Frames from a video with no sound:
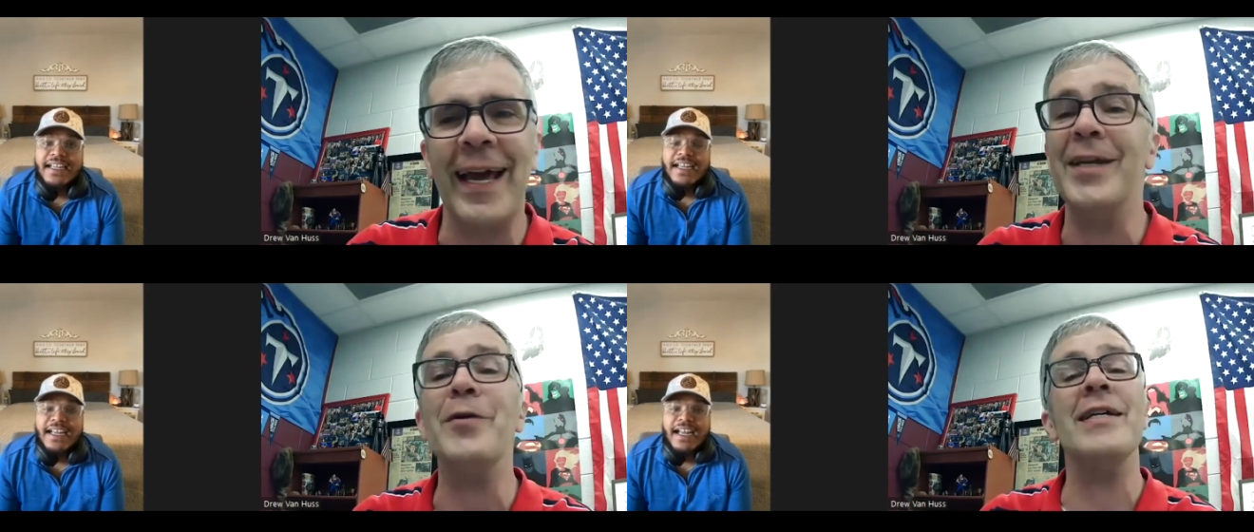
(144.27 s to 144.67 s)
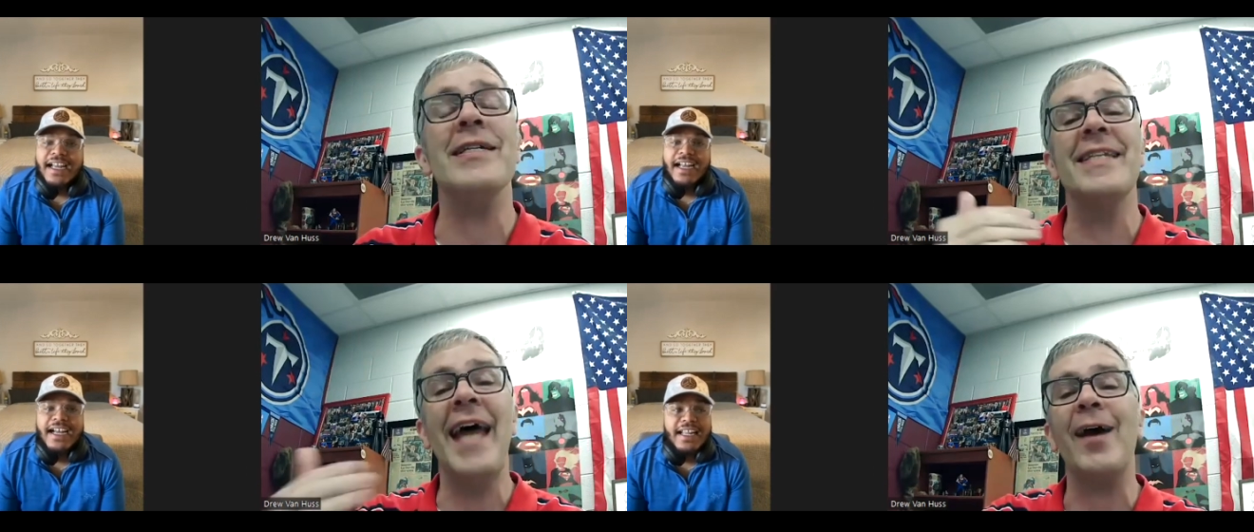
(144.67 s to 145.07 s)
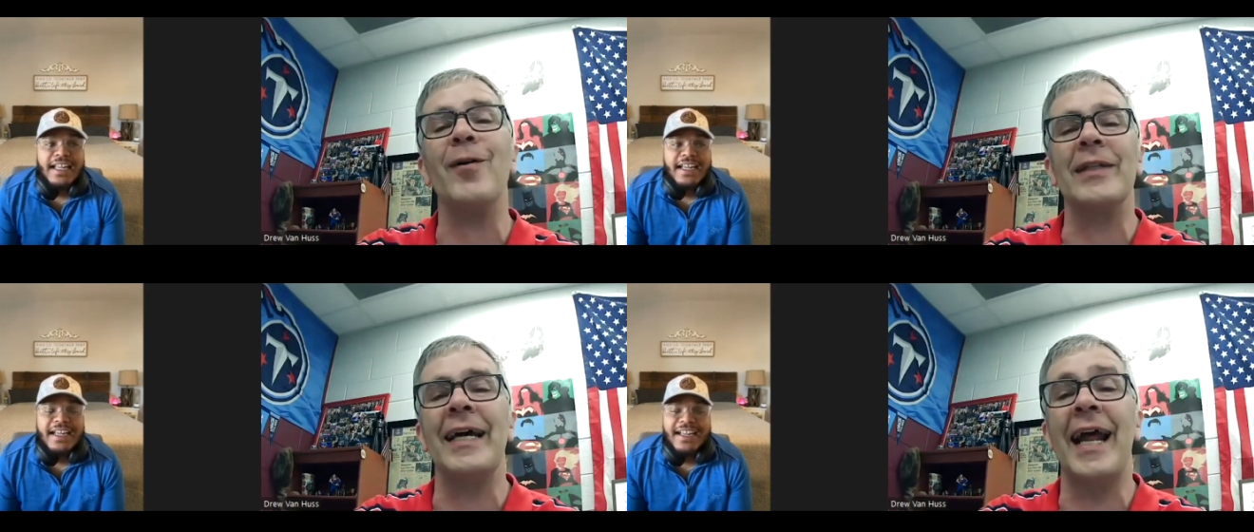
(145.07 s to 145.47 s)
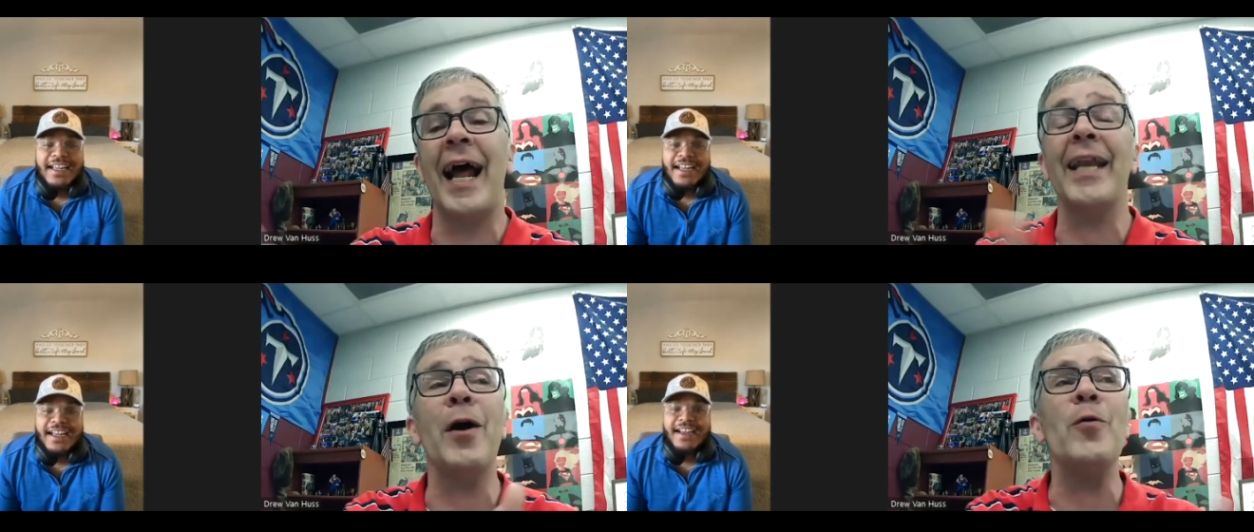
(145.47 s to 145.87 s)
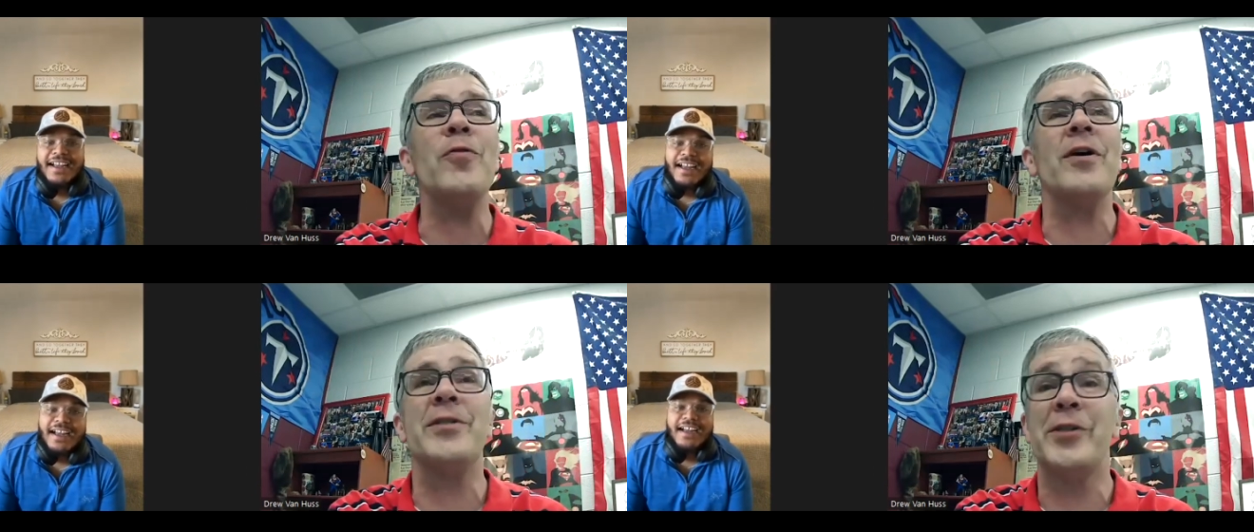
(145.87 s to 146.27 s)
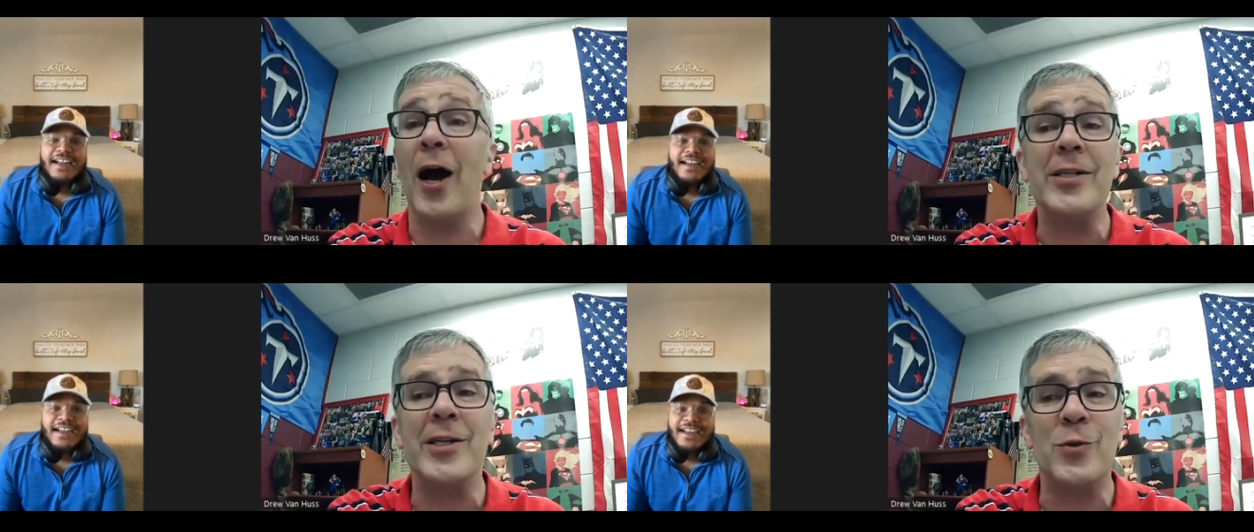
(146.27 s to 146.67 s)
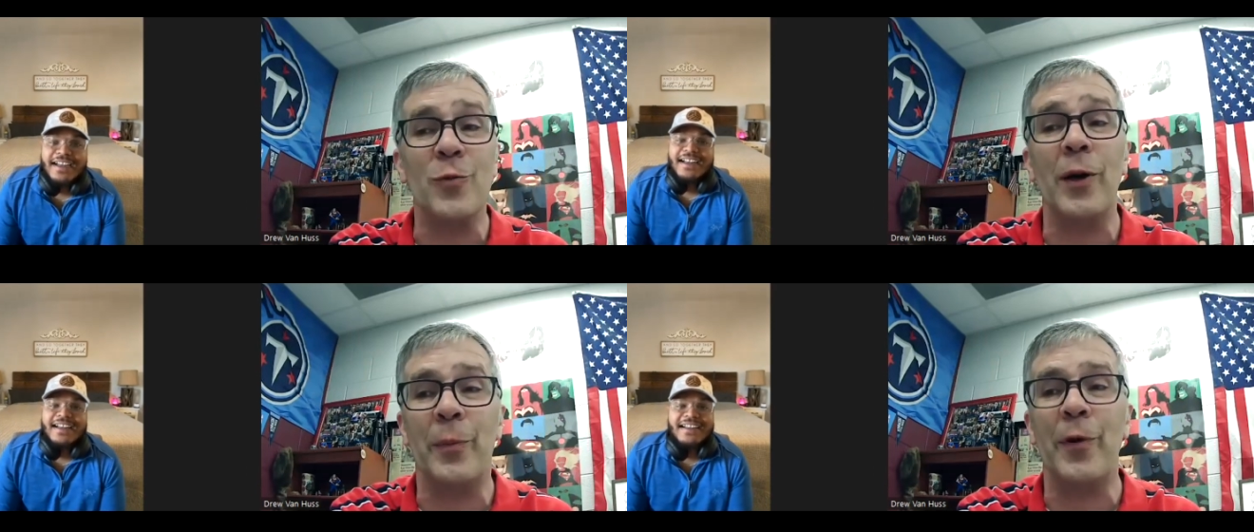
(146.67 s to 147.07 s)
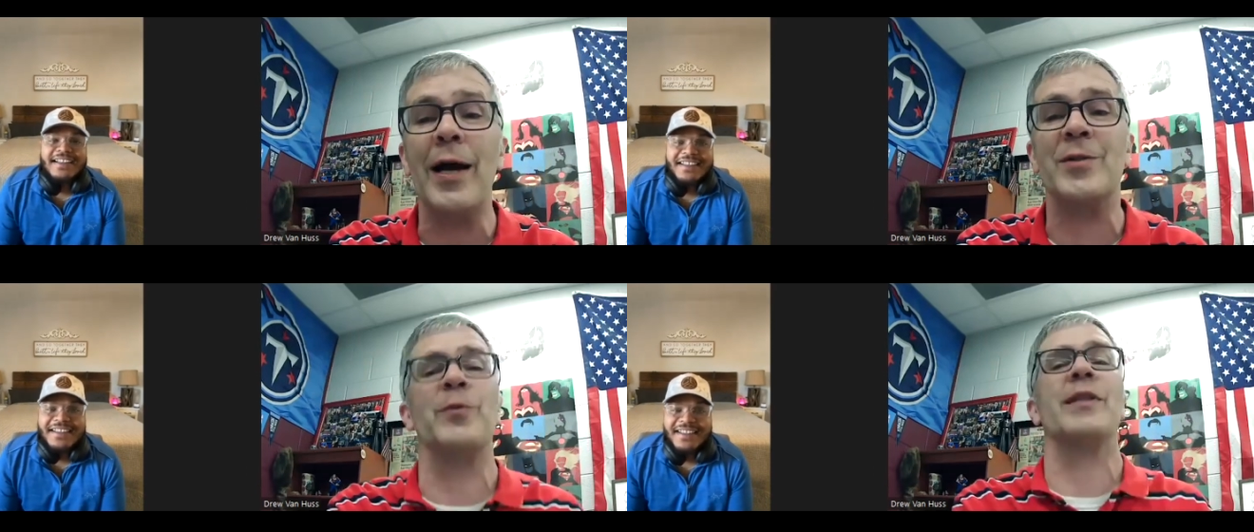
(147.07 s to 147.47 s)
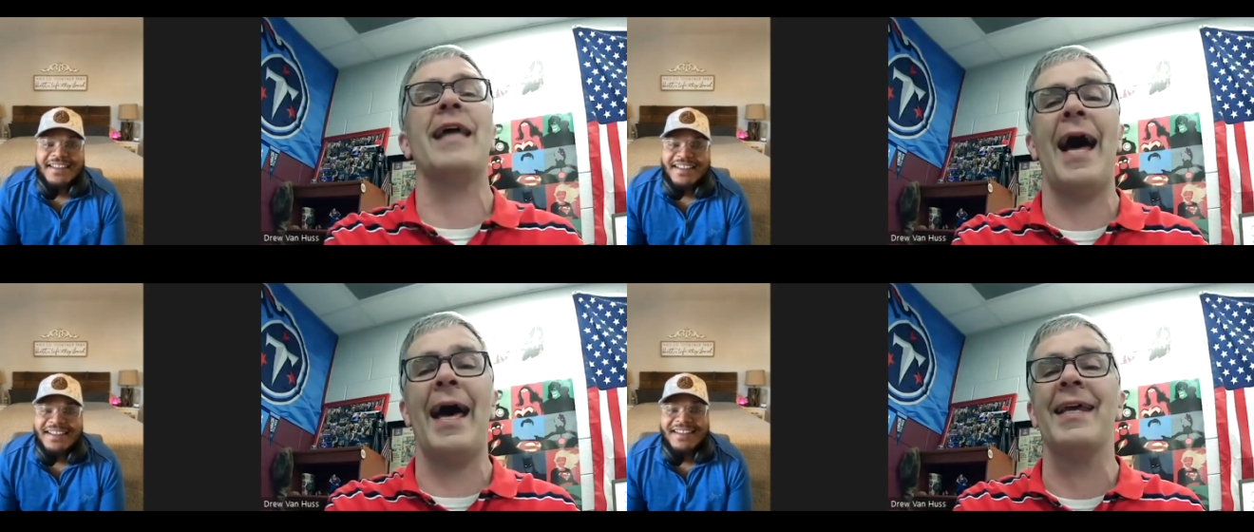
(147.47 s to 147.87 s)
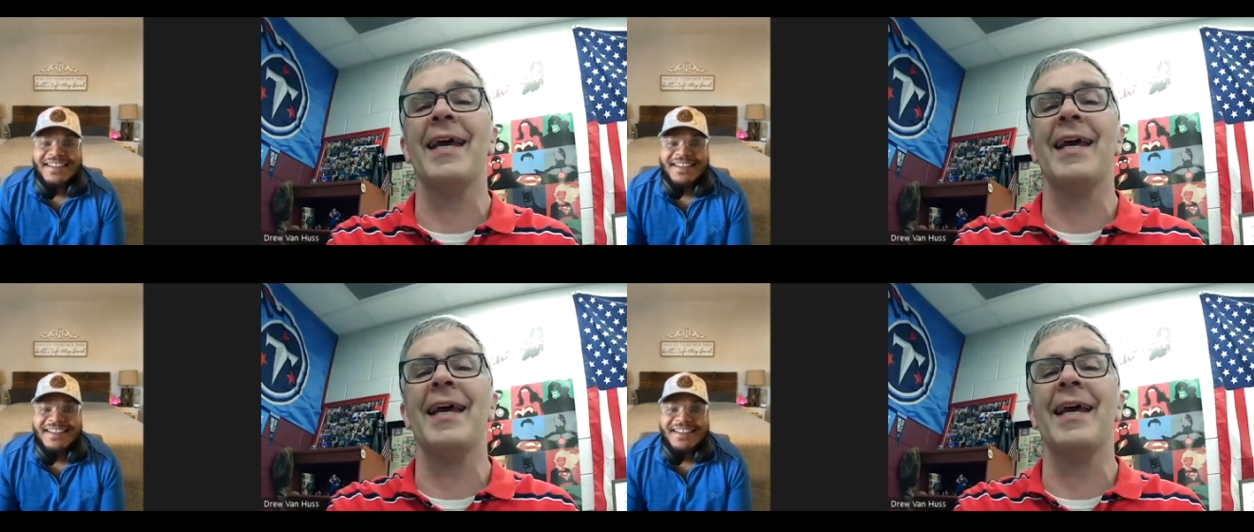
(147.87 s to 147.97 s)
Speaker 1: and you just nailed it. And I know the judges were impressed with that.